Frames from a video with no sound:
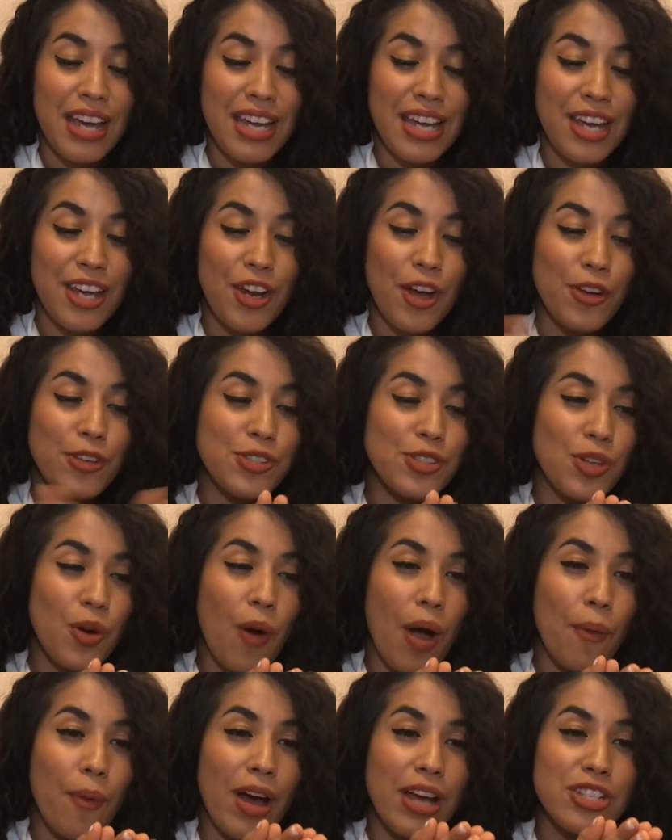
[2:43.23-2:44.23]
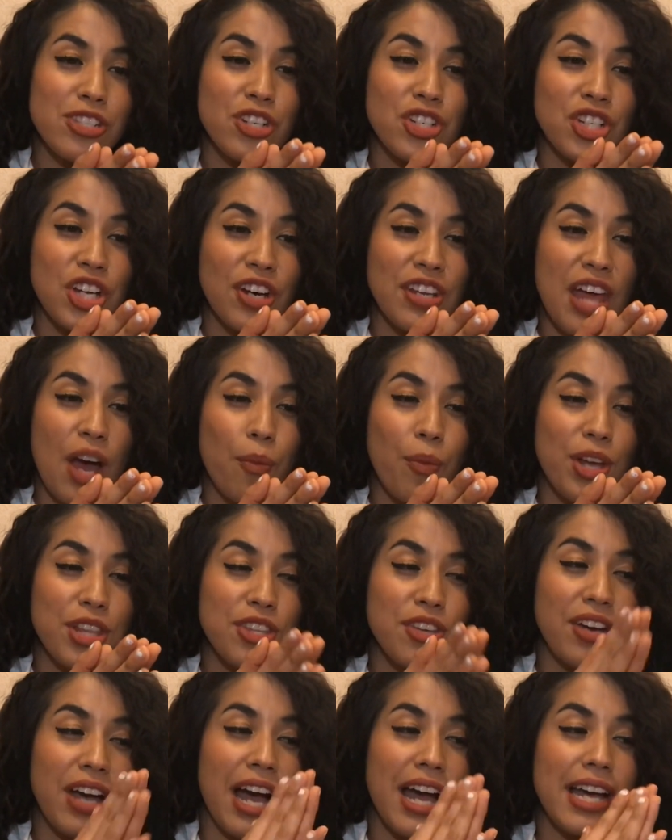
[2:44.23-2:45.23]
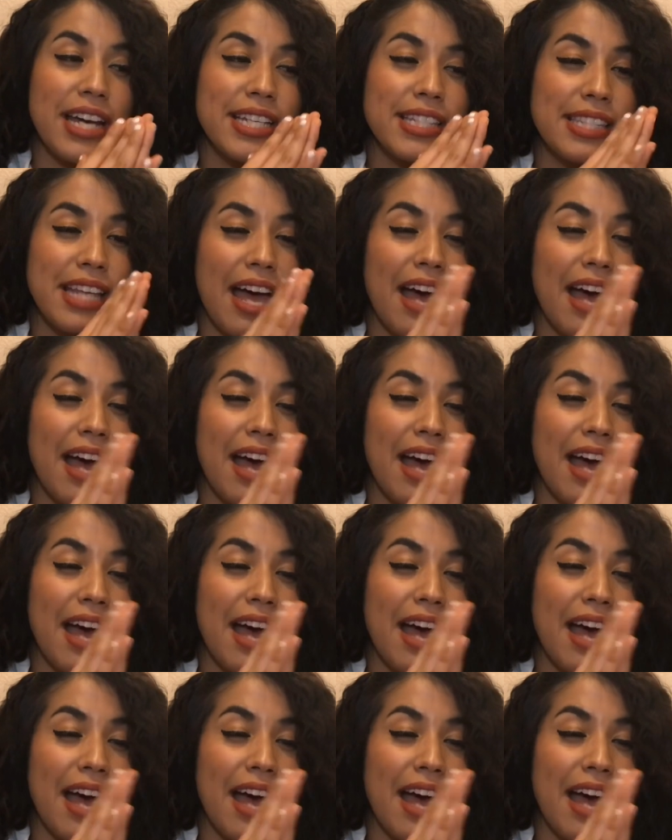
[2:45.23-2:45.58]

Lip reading: You know, so I wanted to share that with you guys.